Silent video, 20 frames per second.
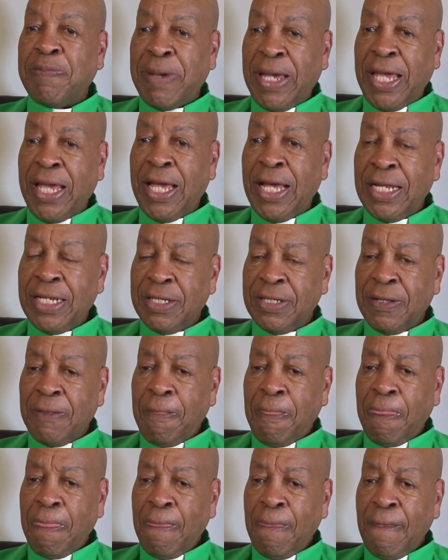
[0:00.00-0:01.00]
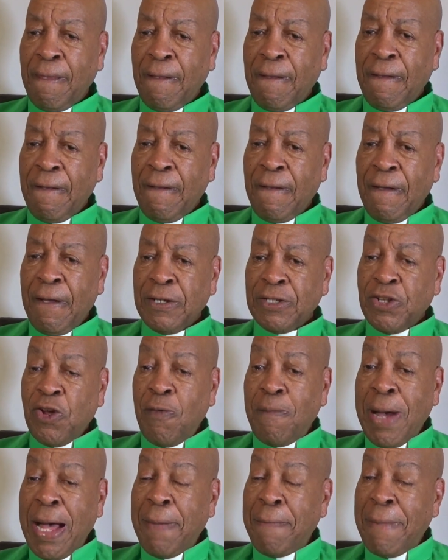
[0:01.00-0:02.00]
bed. So
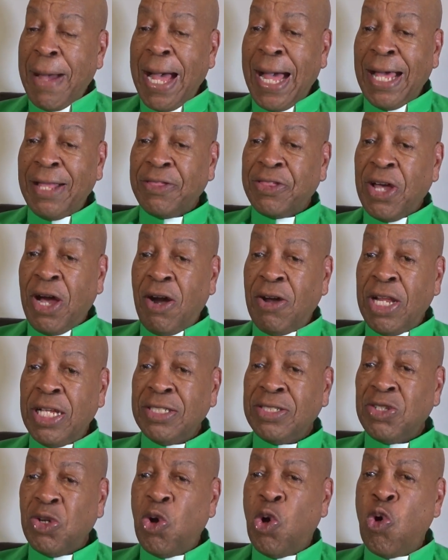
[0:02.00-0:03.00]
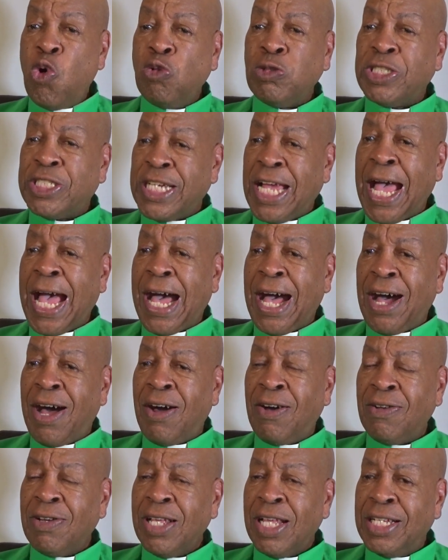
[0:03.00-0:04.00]
my mind thought is whose
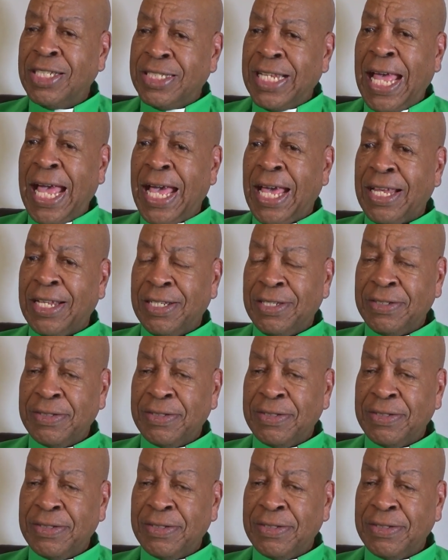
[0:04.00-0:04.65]
child is that?